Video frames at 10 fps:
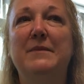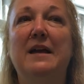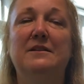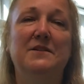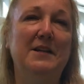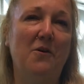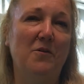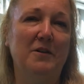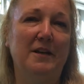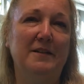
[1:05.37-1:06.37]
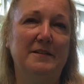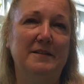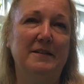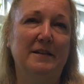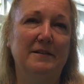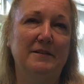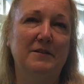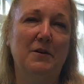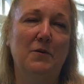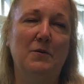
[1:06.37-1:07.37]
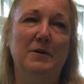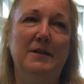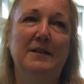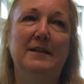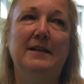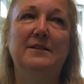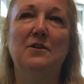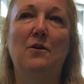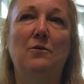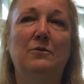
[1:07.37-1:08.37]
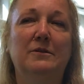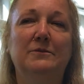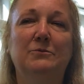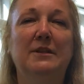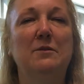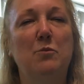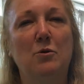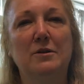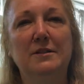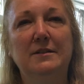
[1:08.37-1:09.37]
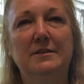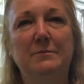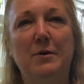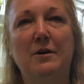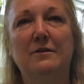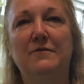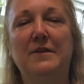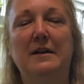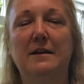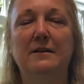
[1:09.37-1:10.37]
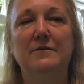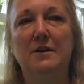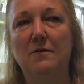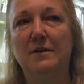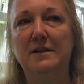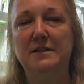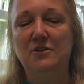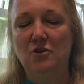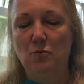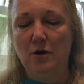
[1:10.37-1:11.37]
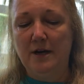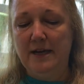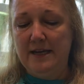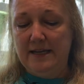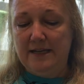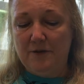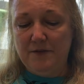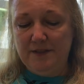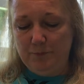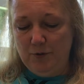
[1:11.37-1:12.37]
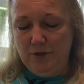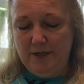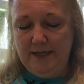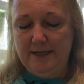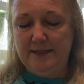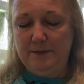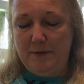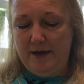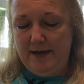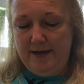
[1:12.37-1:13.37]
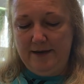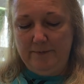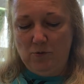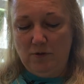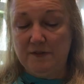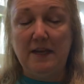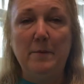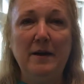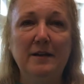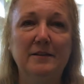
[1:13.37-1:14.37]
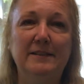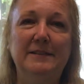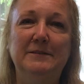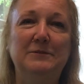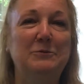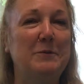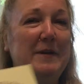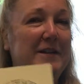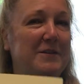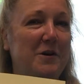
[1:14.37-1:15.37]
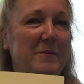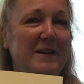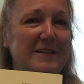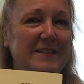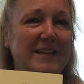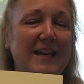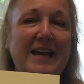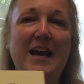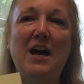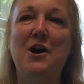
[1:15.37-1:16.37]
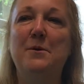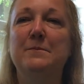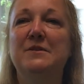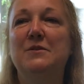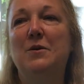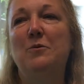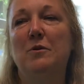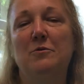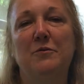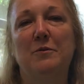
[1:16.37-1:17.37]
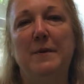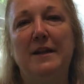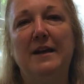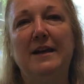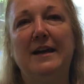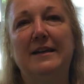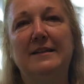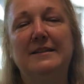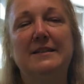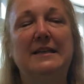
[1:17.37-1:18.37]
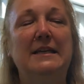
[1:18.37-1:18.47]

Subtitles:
and to decolonize. And so it's all really important part of that kind of decolonization work. Now, this book is by Kolsiamat, Robina Thomas. So I work with Robina at